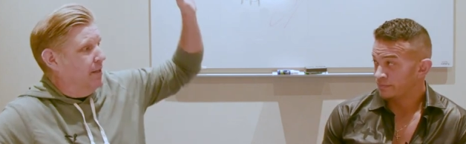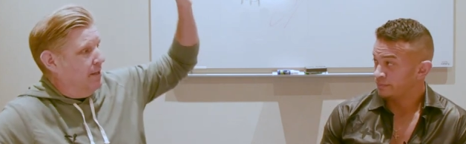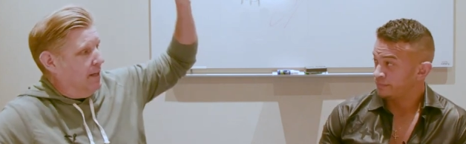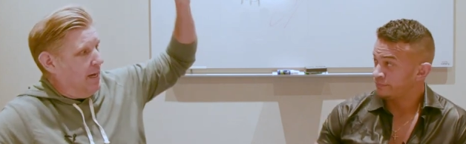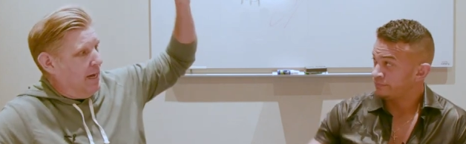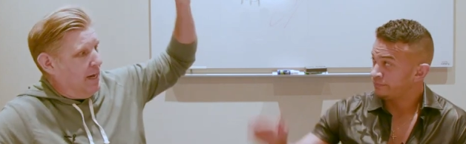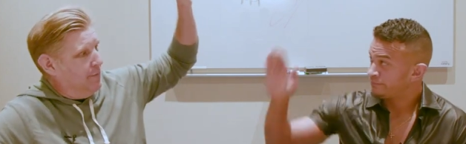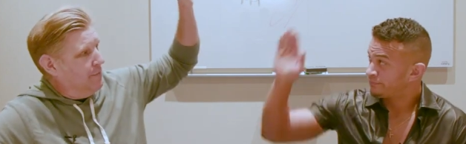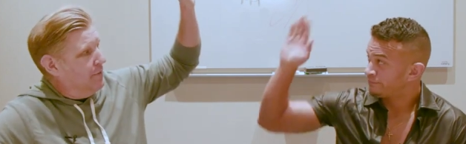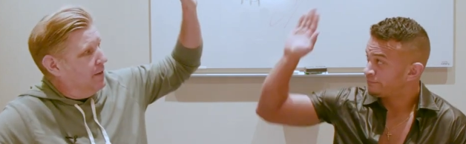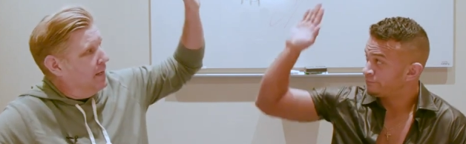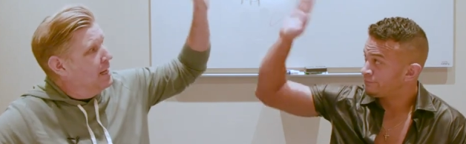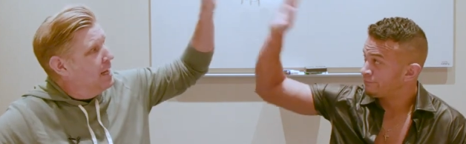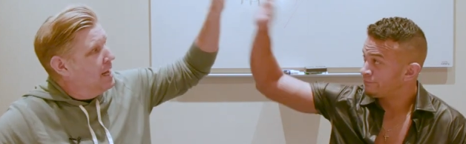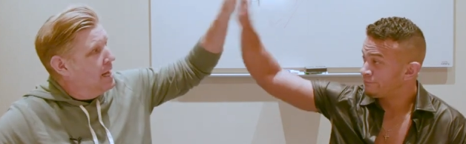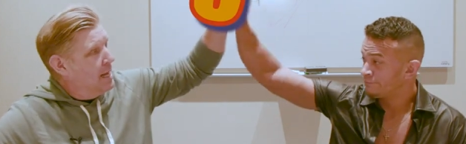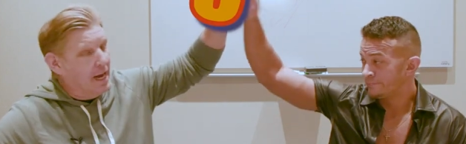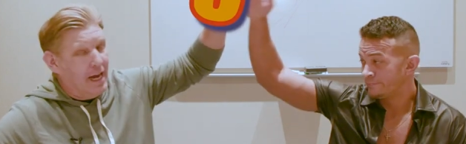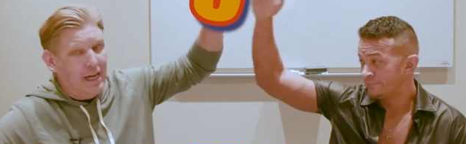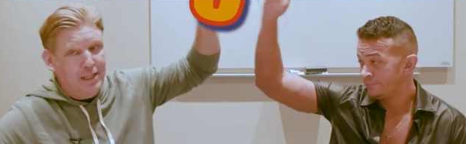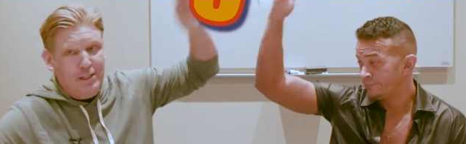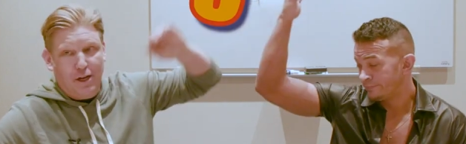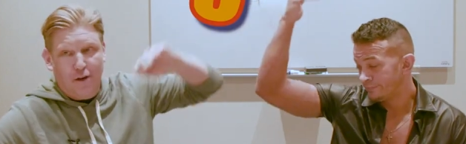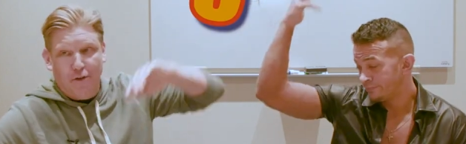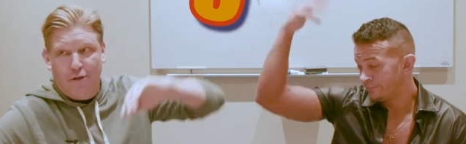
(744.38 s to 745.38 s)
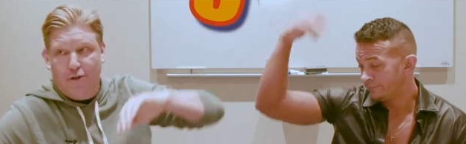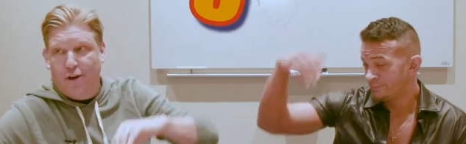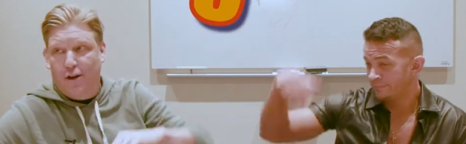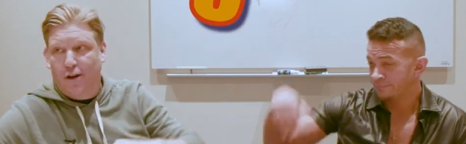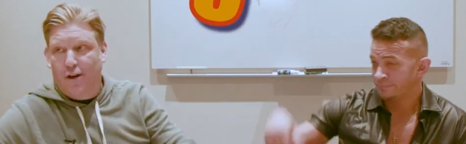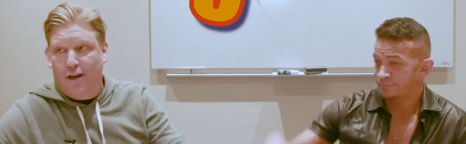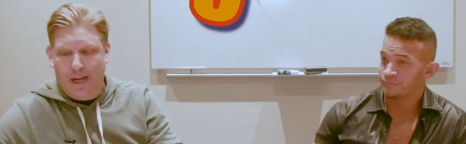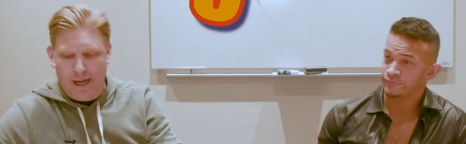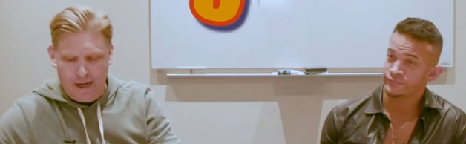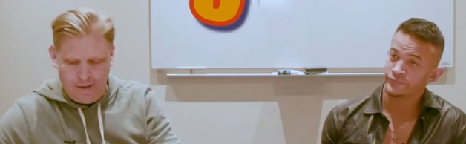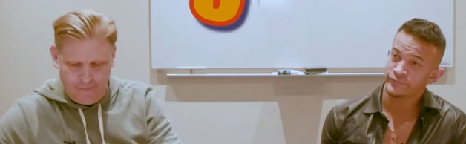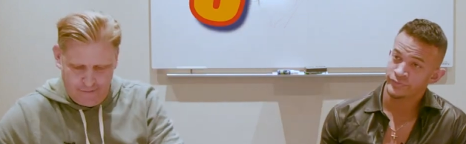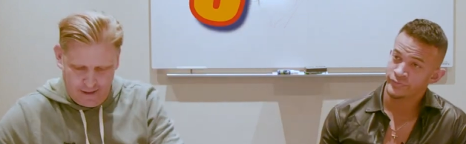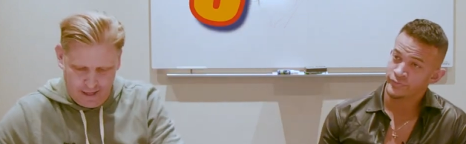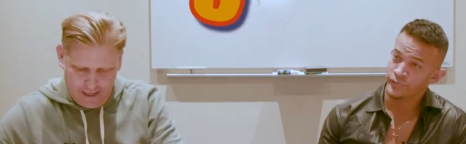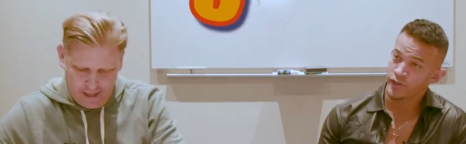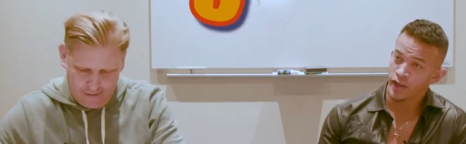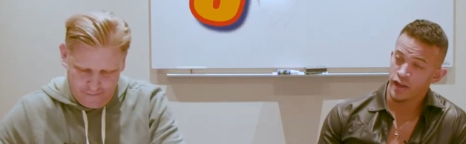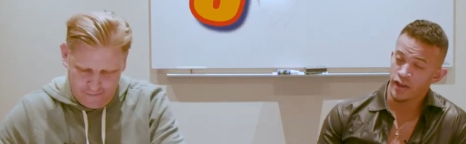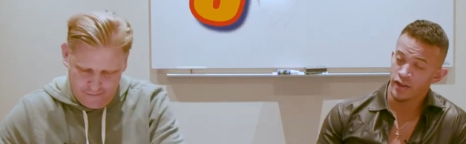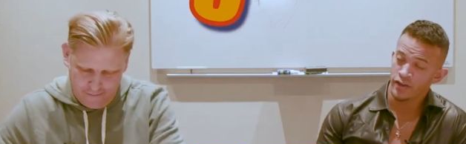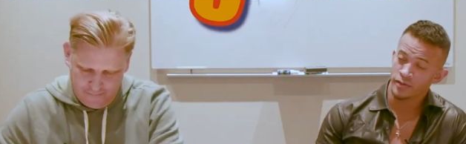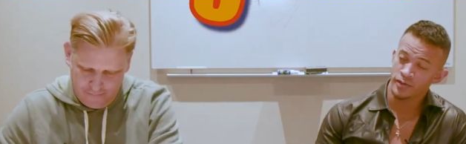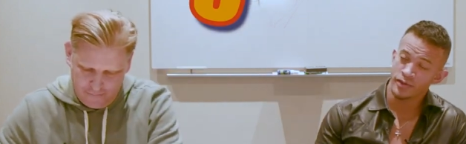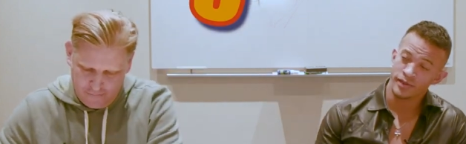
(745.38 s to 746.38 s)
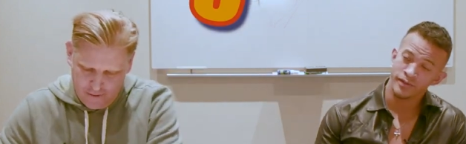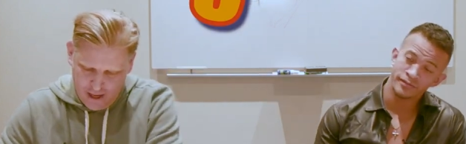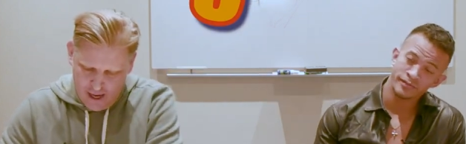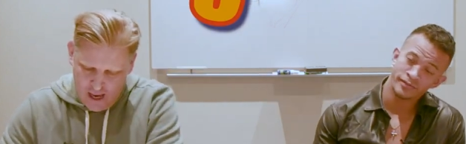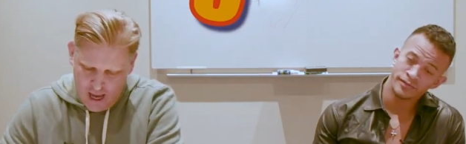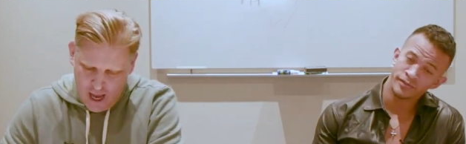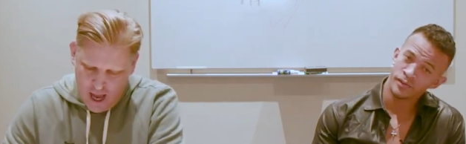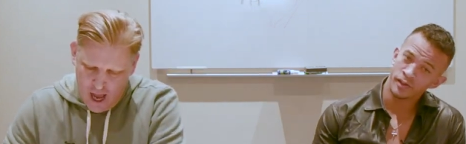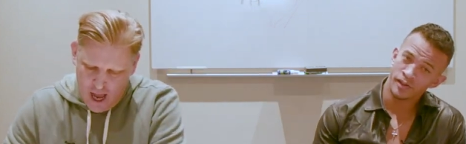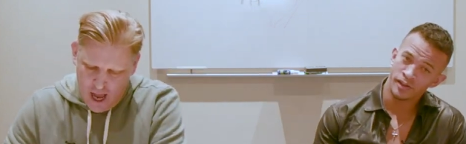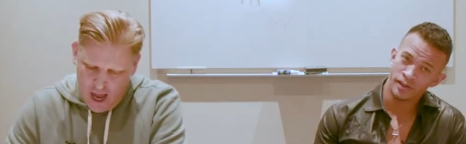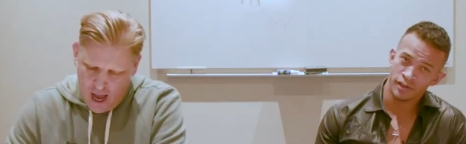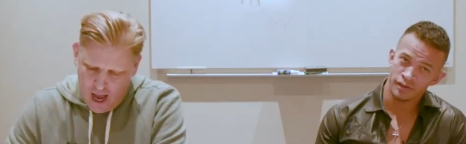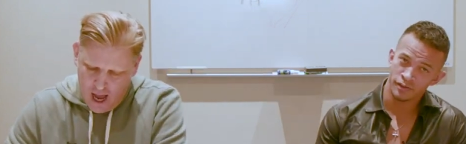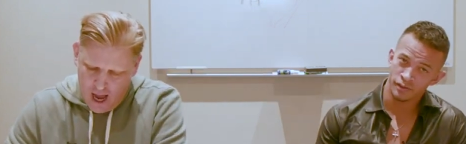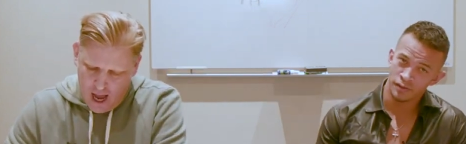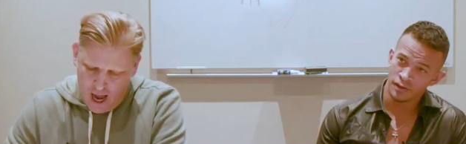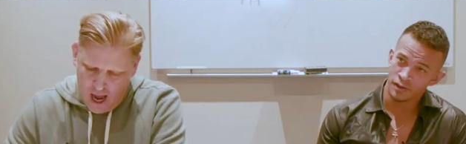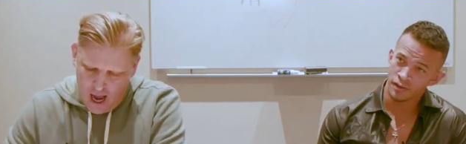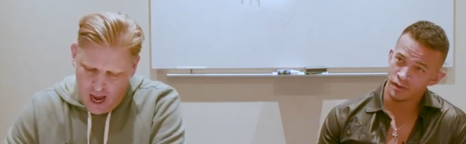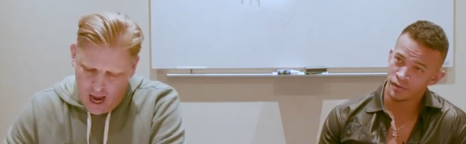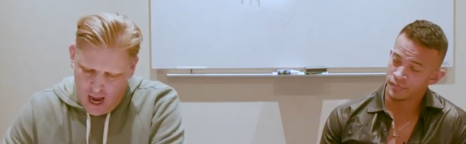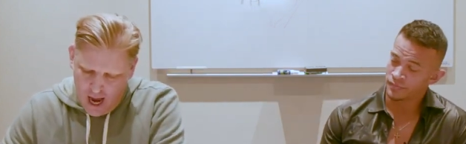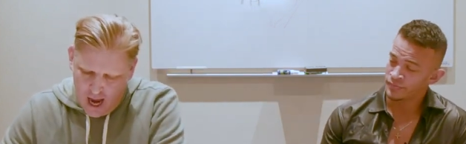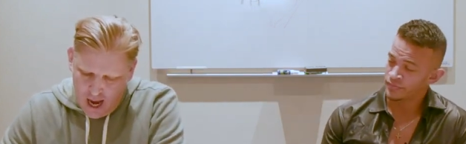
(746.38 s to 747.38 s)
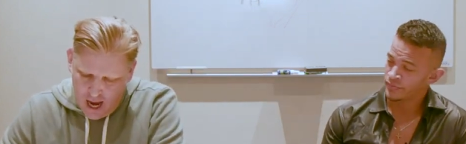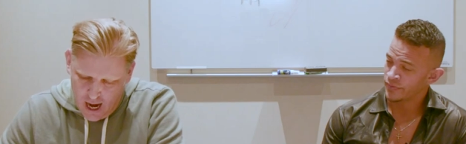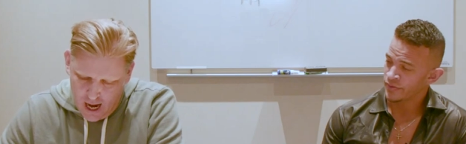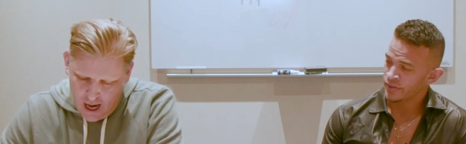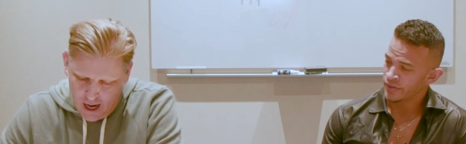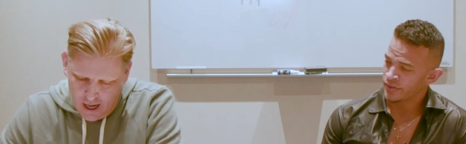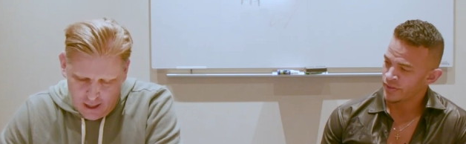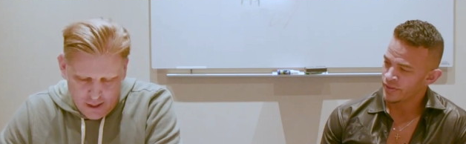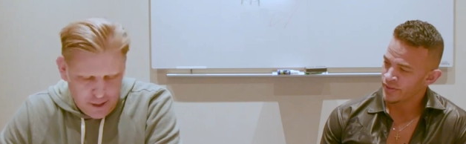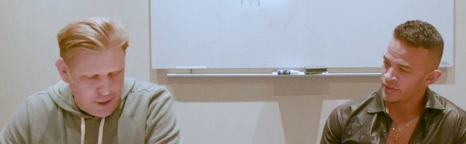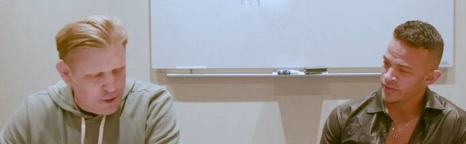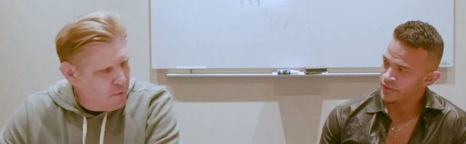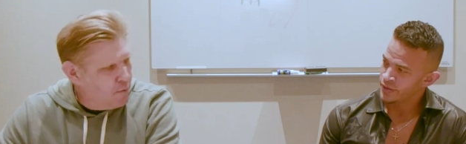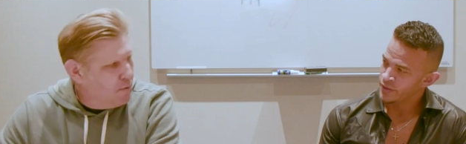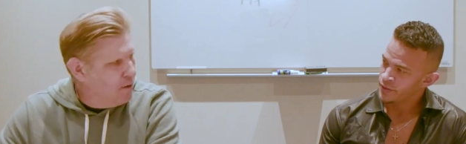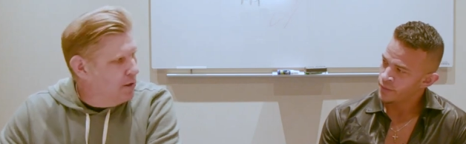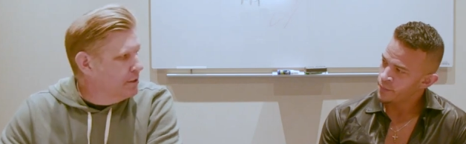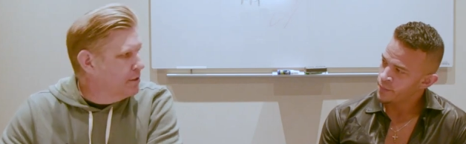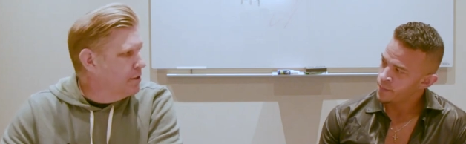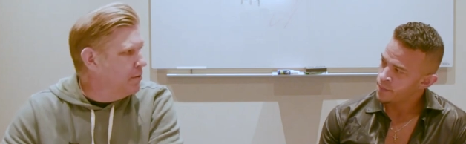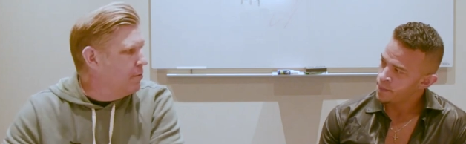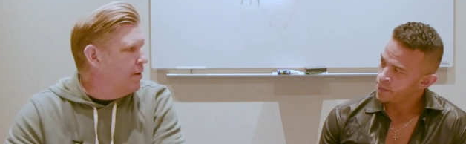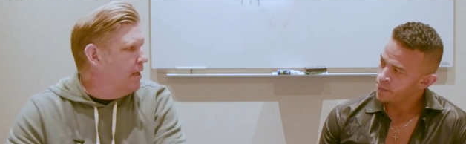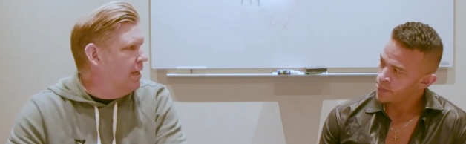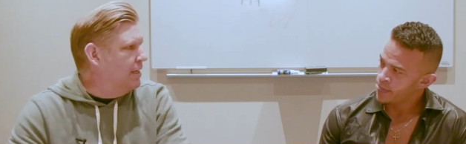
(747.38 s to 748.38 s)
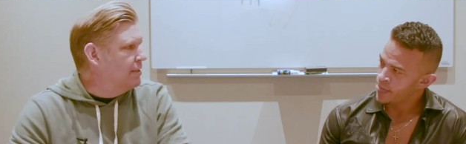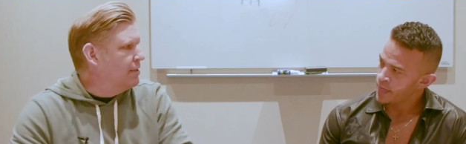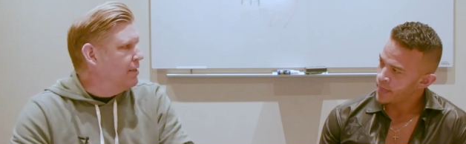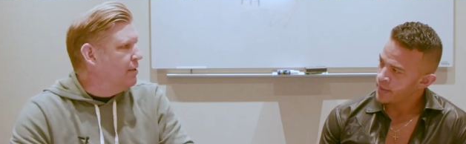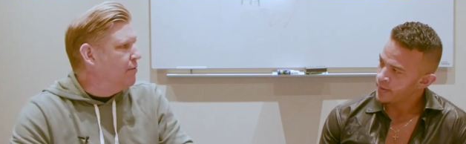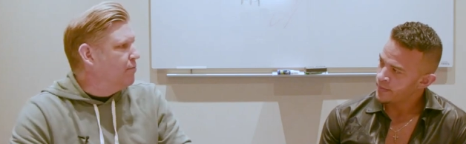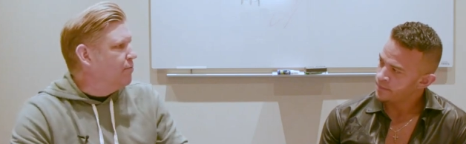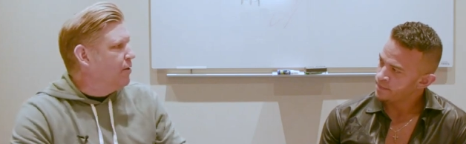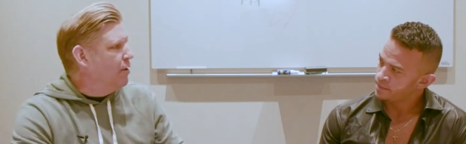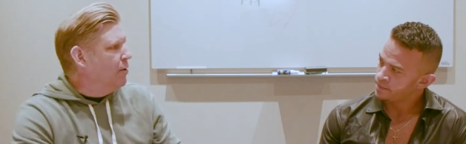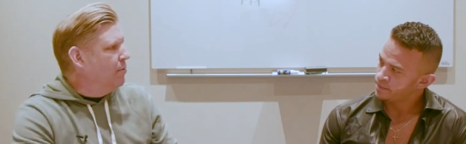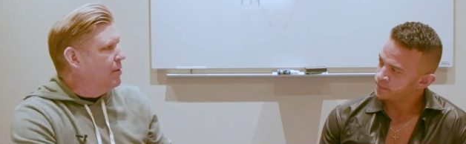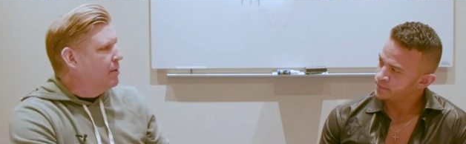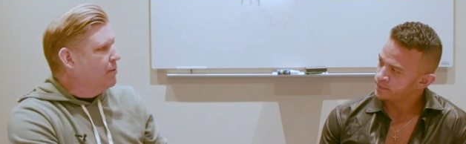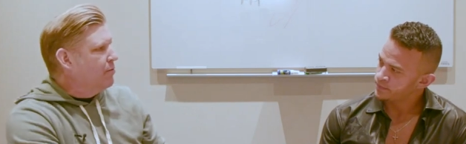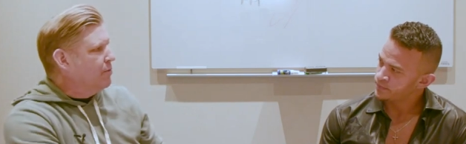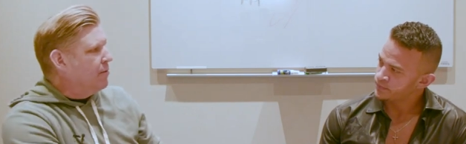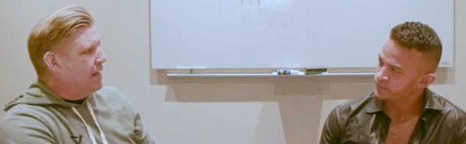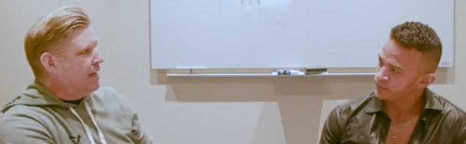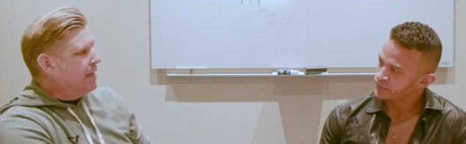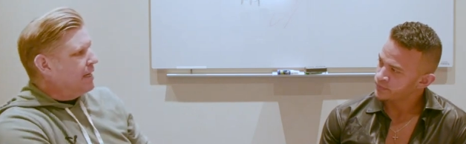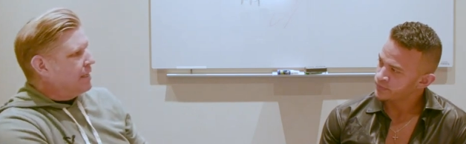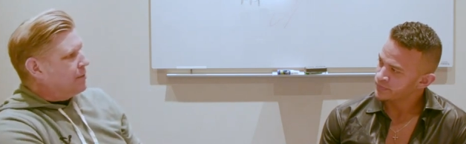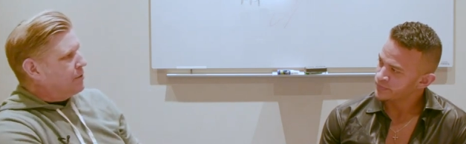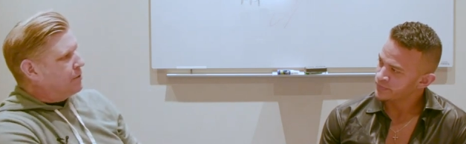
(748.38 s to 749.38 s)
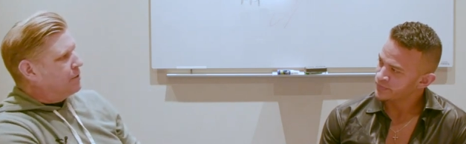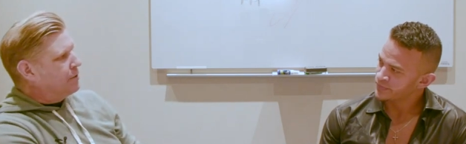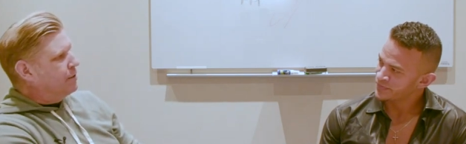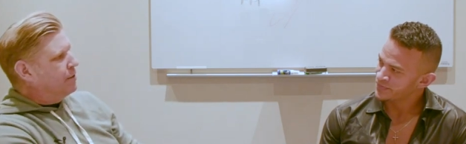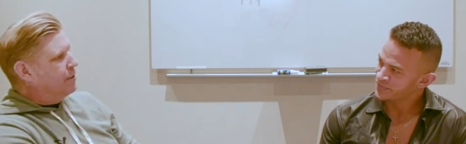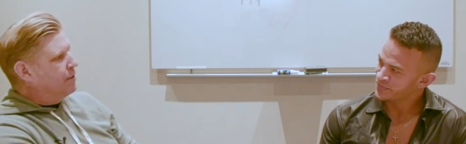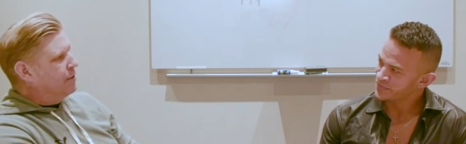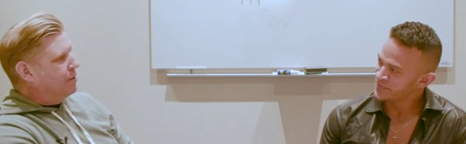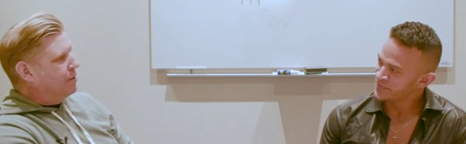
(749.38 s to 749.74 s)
Speaker 1: high five. That's our third high five. Another one. We're on a roll. Uh, you once arrested Roman Reigns.